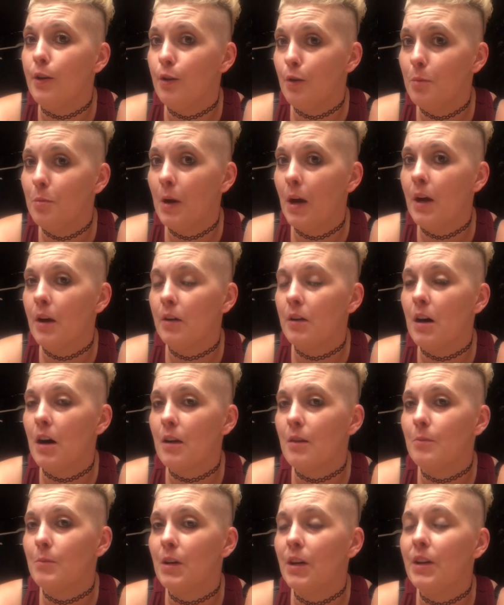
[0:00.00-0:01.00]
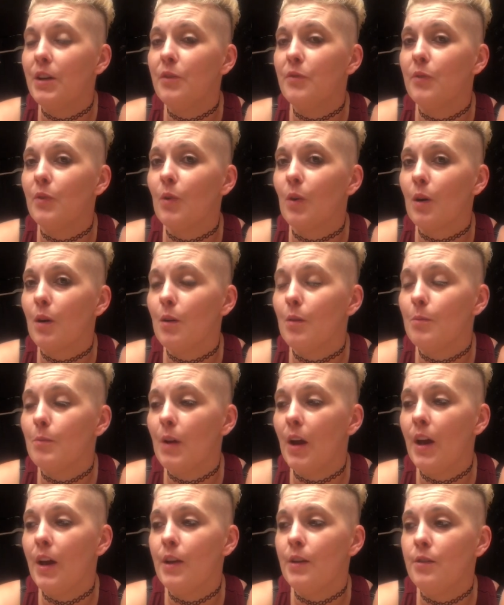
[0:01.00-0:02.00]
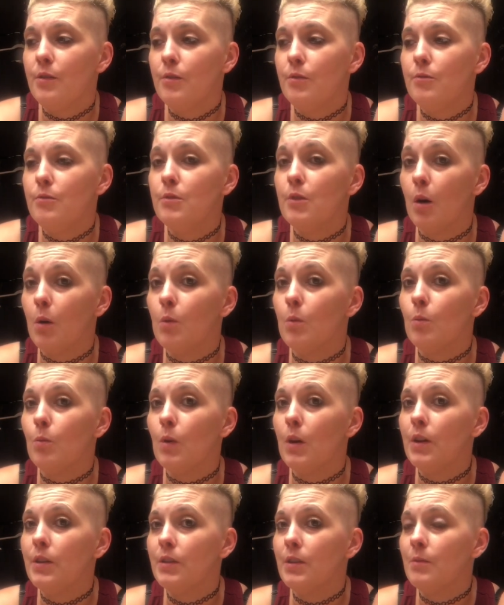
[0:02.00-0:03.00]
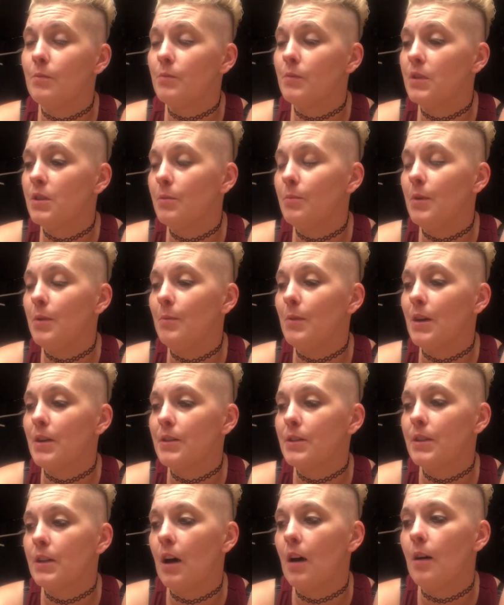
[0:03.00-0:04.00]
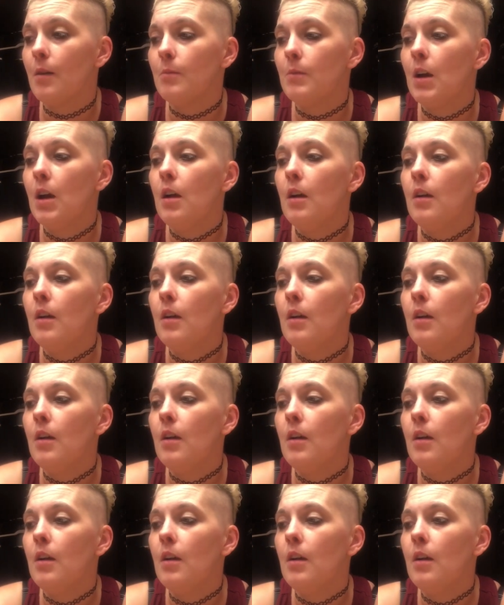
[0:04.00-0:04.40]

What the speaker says: you pay a lot of money for them and you don't want them to be messed up.